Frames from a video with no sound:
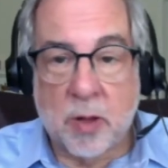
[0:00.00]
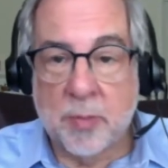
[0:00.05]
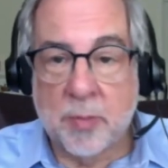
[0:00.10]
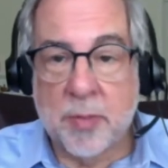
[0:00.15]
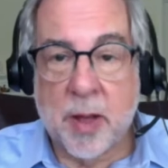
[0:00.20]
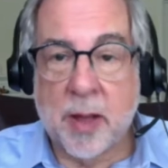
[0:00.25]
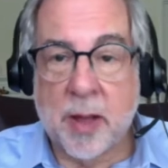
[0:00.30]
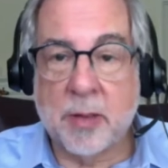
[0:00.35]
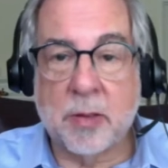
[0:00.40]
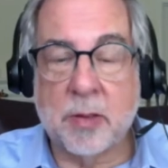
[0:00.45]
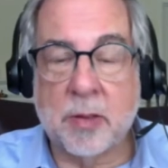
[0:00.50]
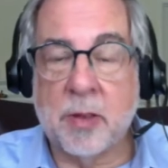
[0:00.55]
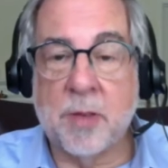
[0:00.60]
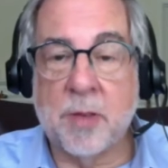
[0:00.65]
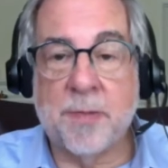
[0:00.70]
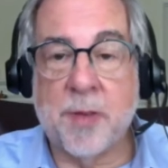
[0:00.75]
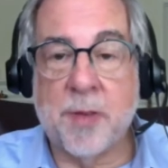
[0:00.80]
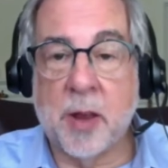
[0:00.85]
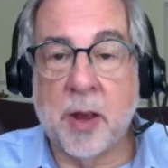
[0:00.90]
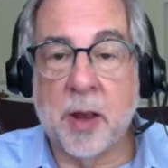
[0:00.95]
I'm not
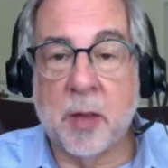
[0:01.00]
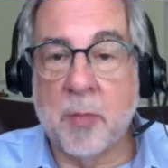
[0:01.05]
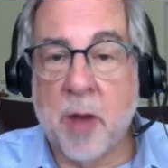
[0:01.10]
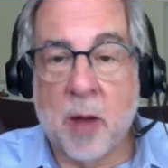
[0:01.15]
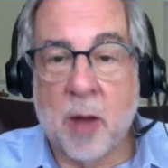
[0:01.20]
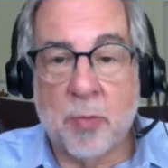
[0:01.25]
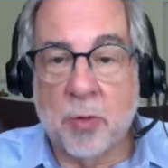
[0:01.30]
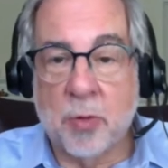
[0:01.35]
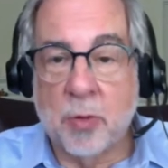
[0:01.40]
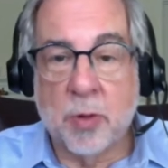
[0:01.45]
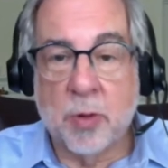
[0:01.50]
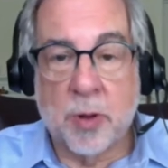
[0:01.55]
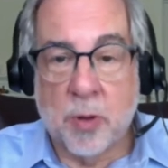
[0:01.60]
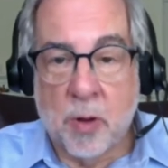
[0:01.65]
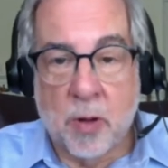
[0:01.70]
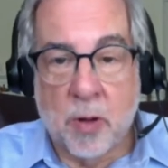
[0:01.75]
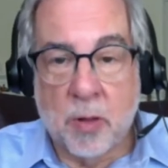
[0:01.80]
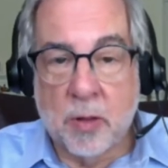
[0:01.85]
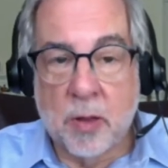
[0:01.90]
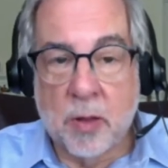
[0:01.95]
defending mob rule at
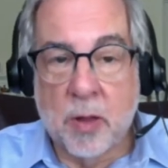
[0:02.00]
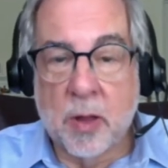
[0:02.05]
all.